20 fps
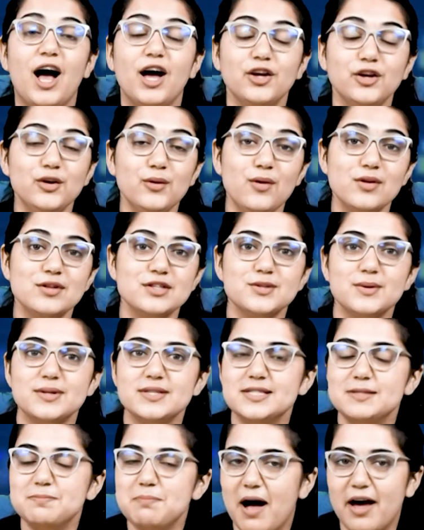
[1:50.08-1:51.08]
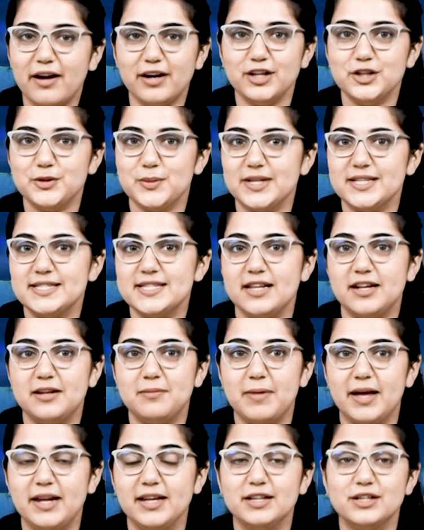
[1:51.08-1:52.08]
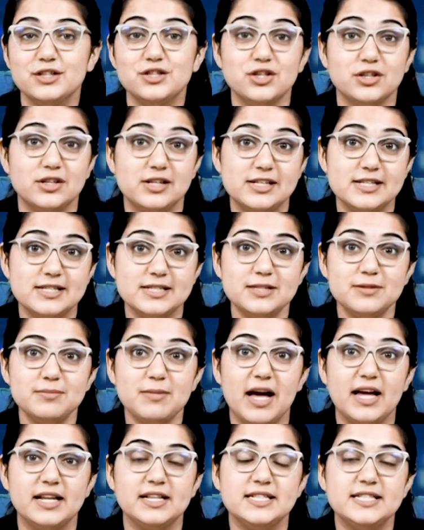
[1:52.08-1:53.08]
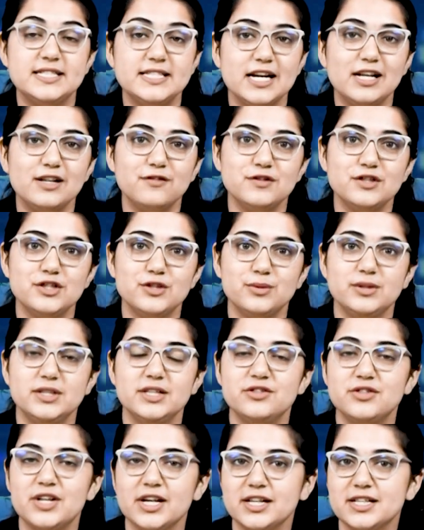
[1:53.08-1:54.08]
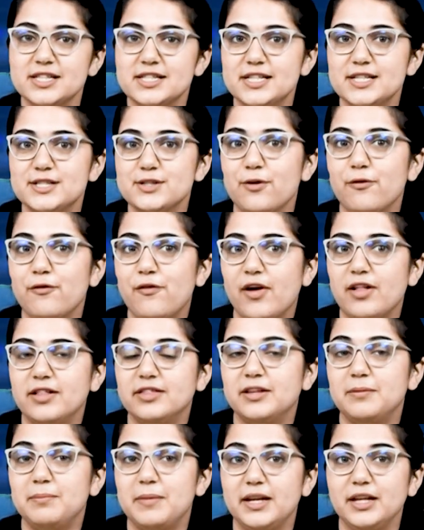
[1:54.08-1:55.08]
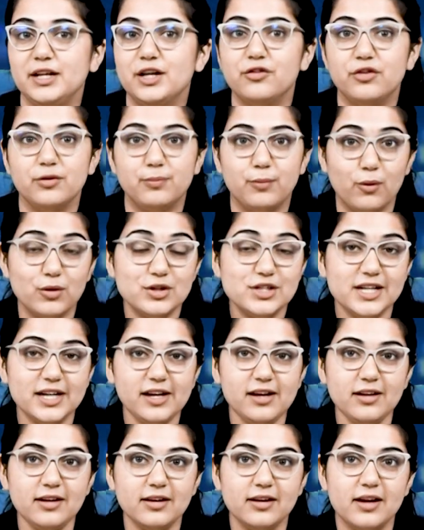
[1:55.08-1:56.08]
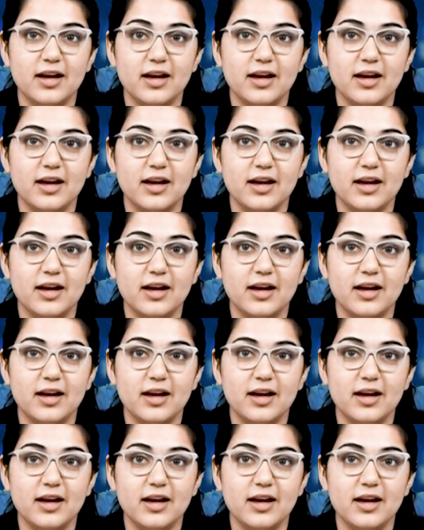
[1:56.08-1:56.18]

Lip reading: Are you also aspiring to excel in medical journalism and delve into the intricacies of health and medical reporting?